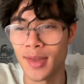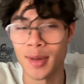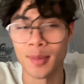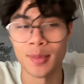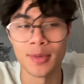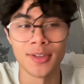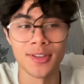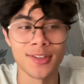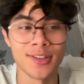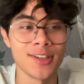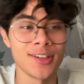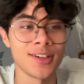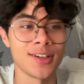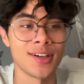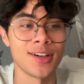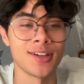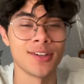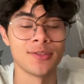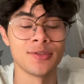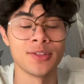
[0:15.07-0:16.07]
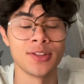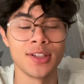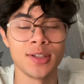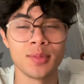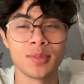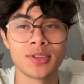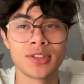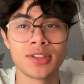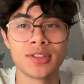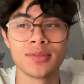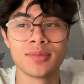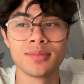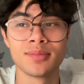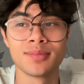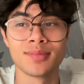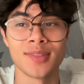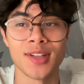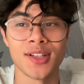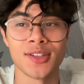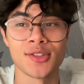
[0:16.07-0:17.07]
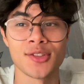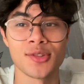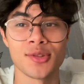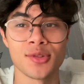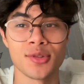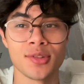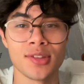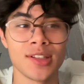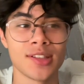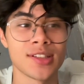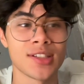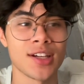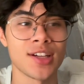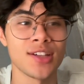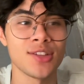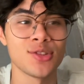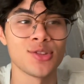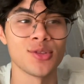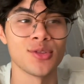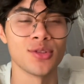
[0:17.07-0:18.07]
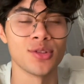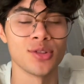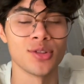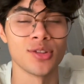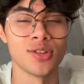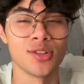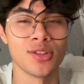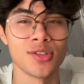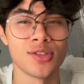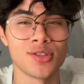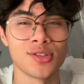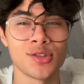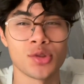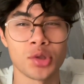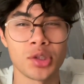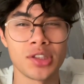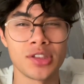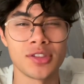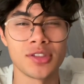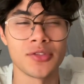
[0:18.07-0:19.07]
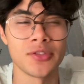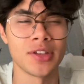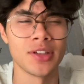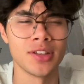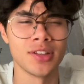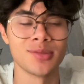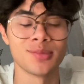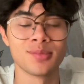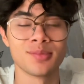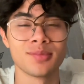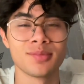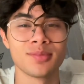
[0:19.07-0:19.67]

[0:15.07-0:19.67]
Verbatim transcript: and yeah, I feel empty. That's uh, that's kind of a, a strange feeling.